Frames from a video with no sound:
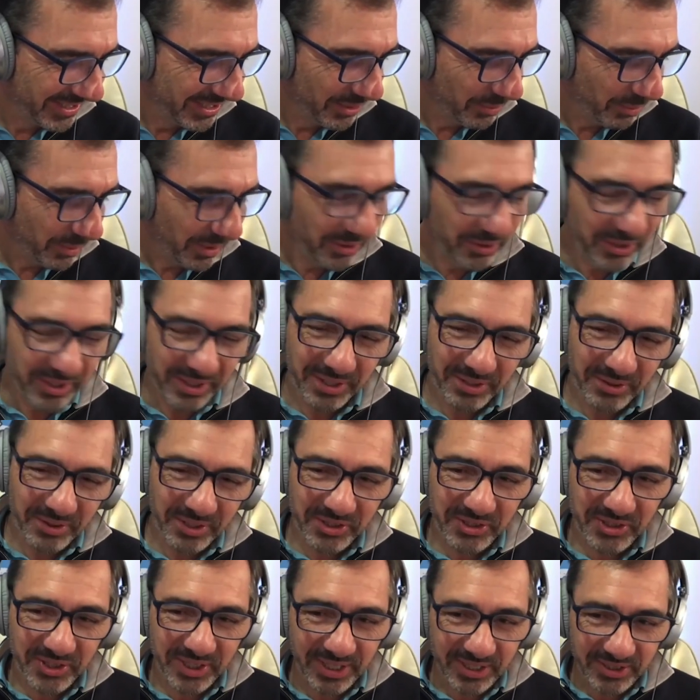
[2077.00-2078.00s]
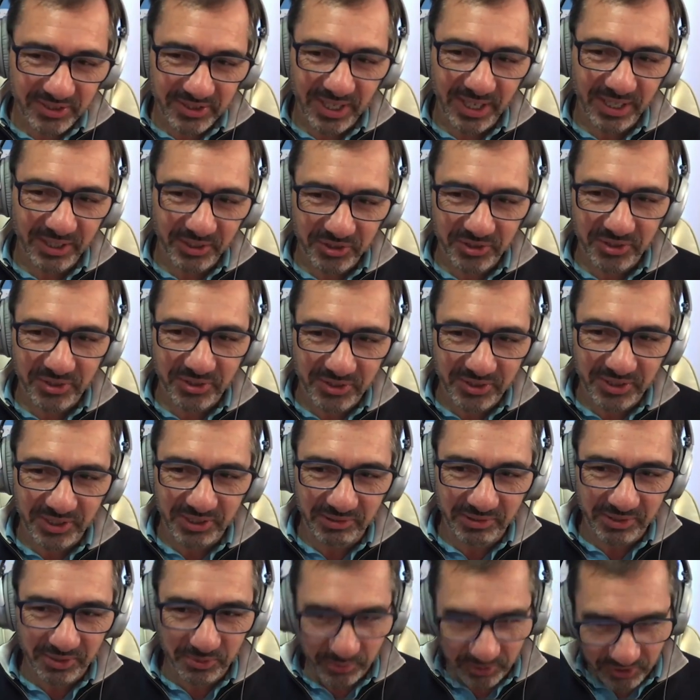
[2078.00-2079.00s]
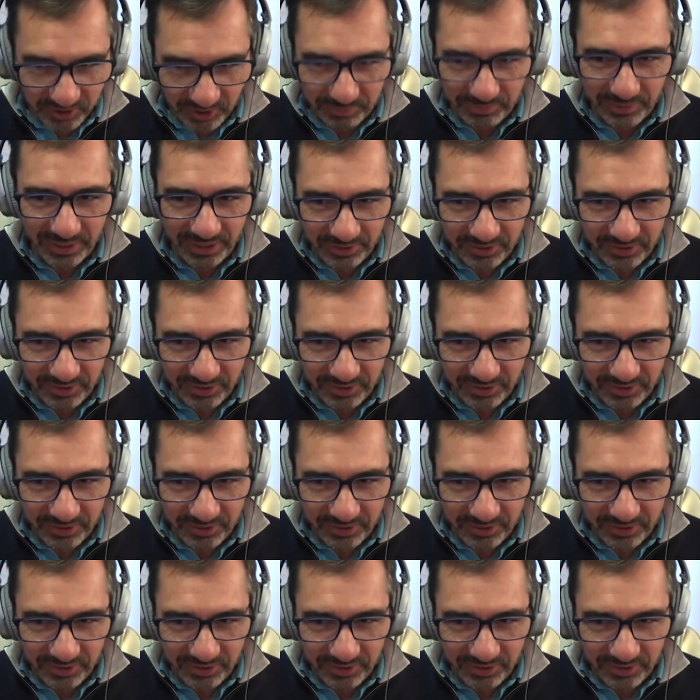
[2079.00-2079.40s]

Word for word: Well, the, the C attached series, which I'm now